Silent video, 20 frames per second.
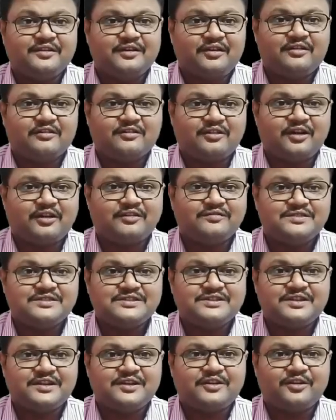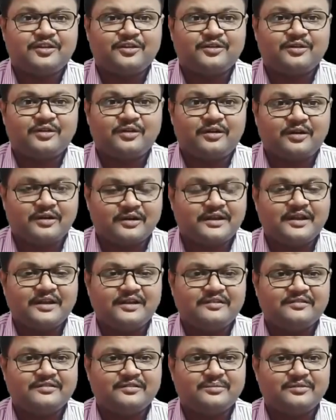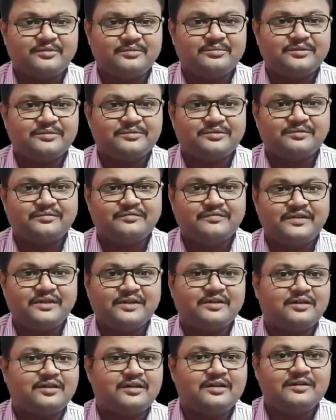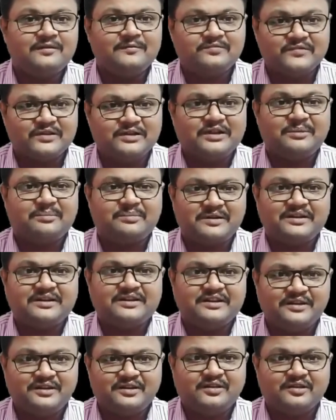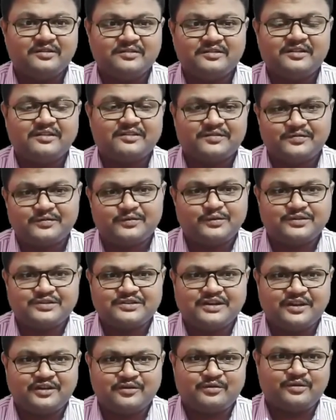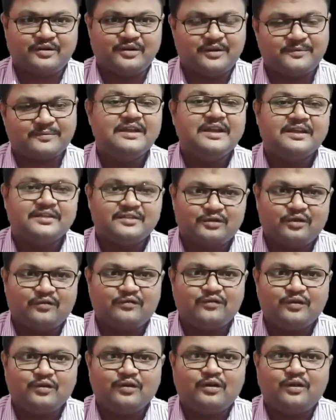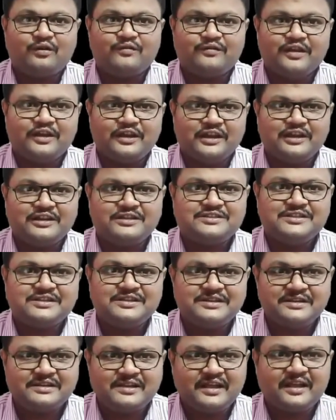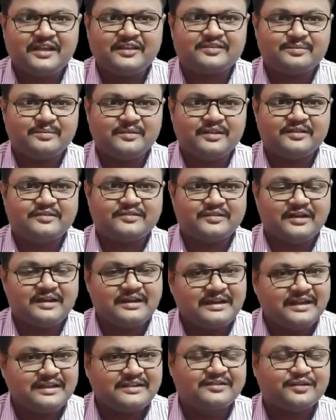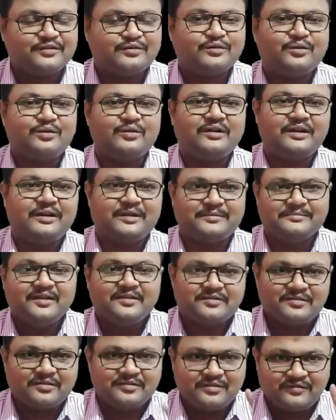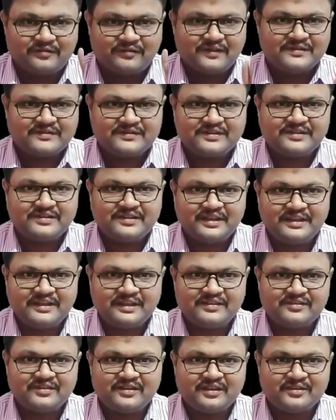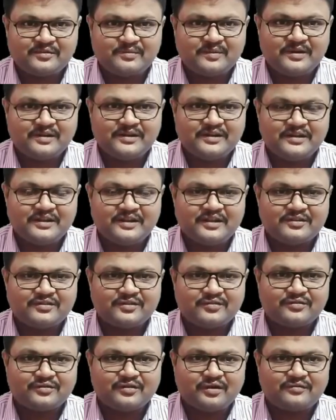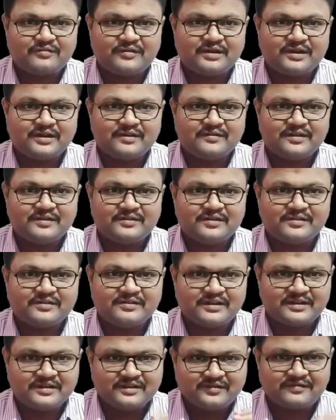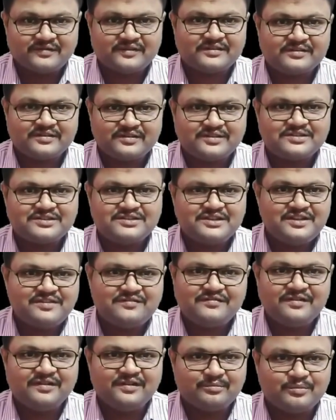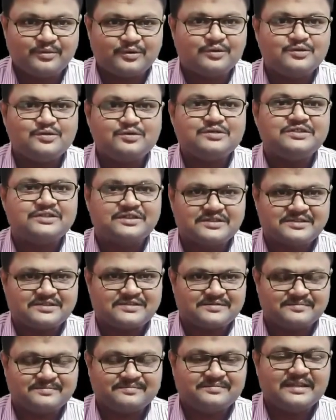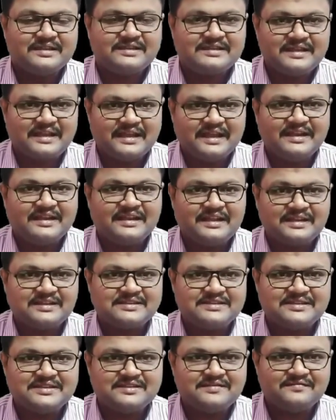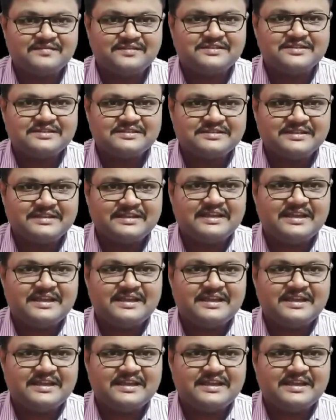or non-vegetarian organisms, we are all dependent on this food chain only. The flow of energy takes place like this only. So the first thing, as I explained in case of trophic levels, is that the first chief producers, the energy which is